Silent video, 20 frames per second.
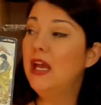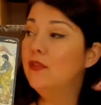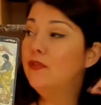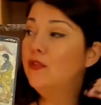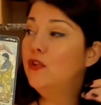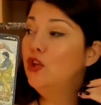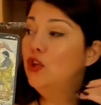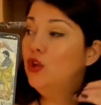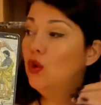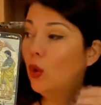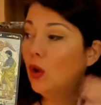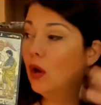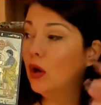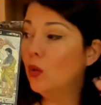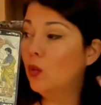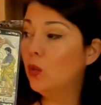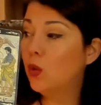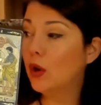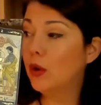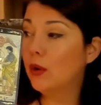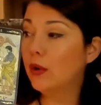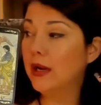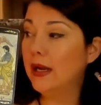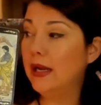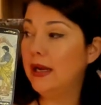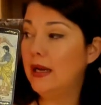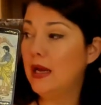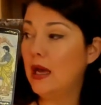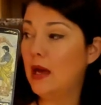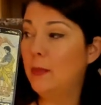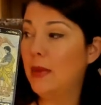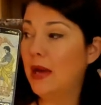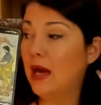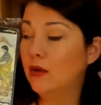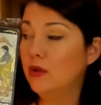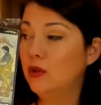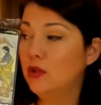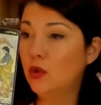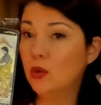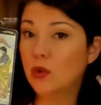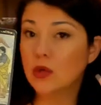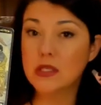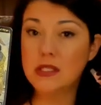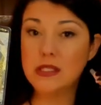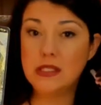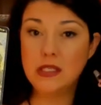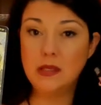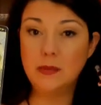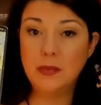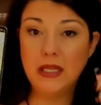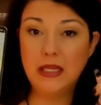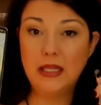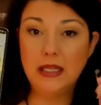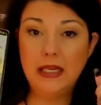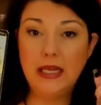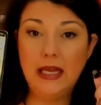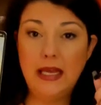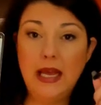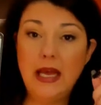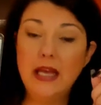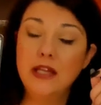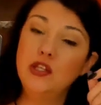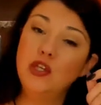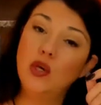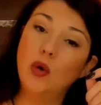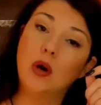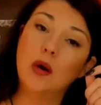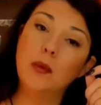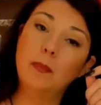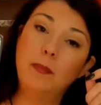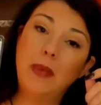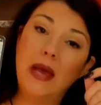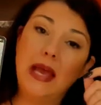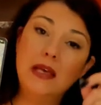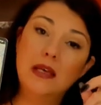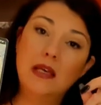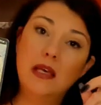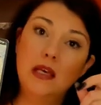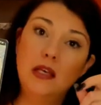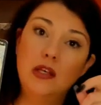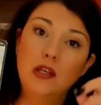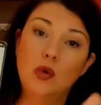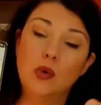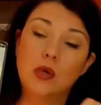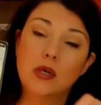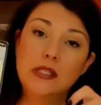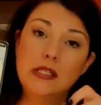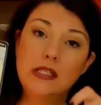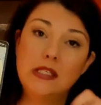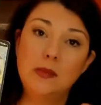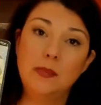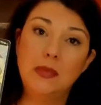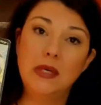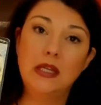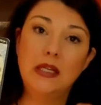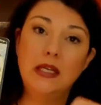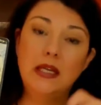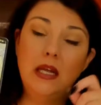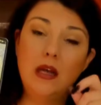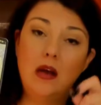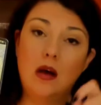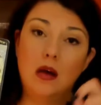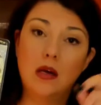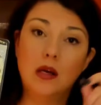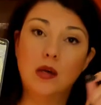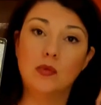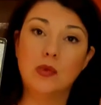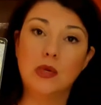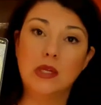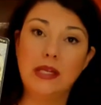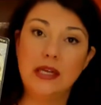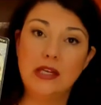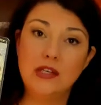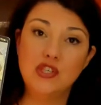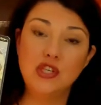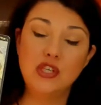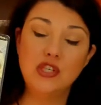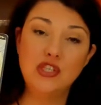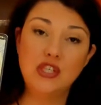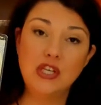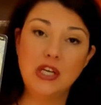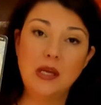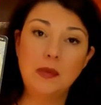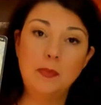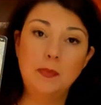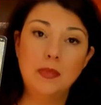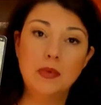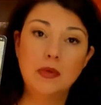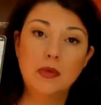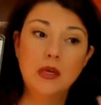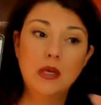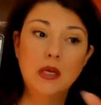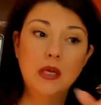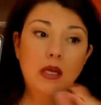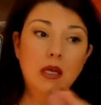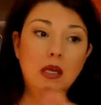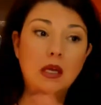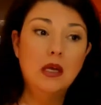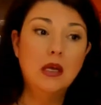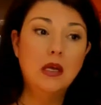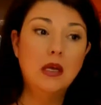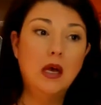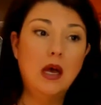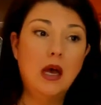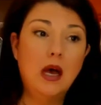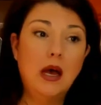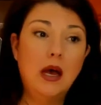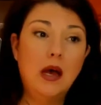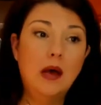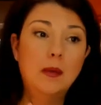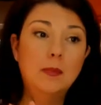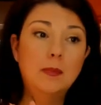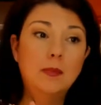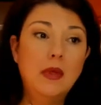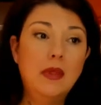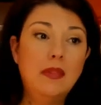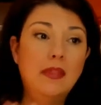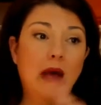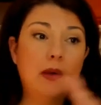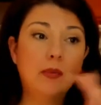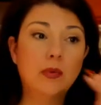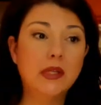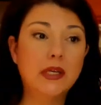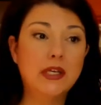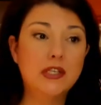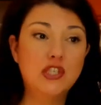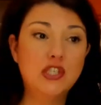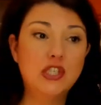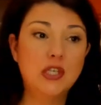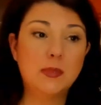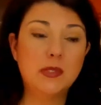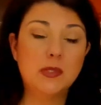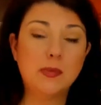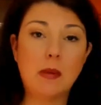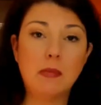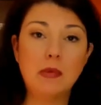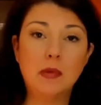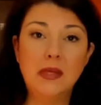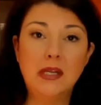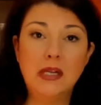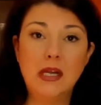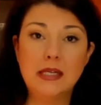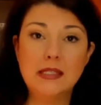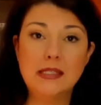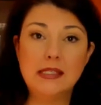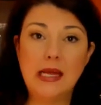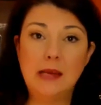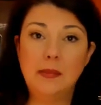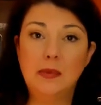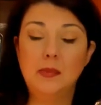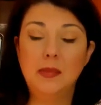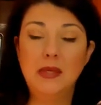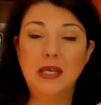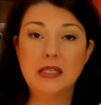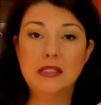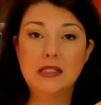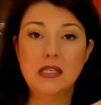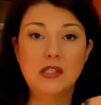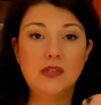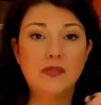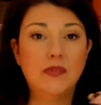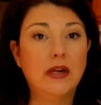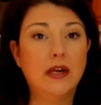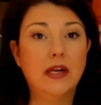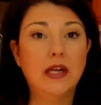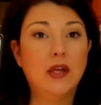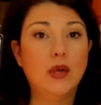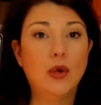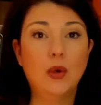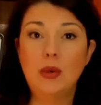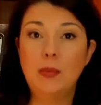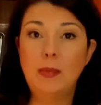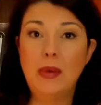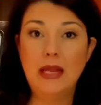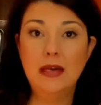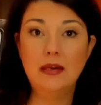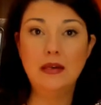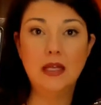you're worried about your stability and you're banking your stability on a relationship, that relationship is probably not stable because it's very codependent.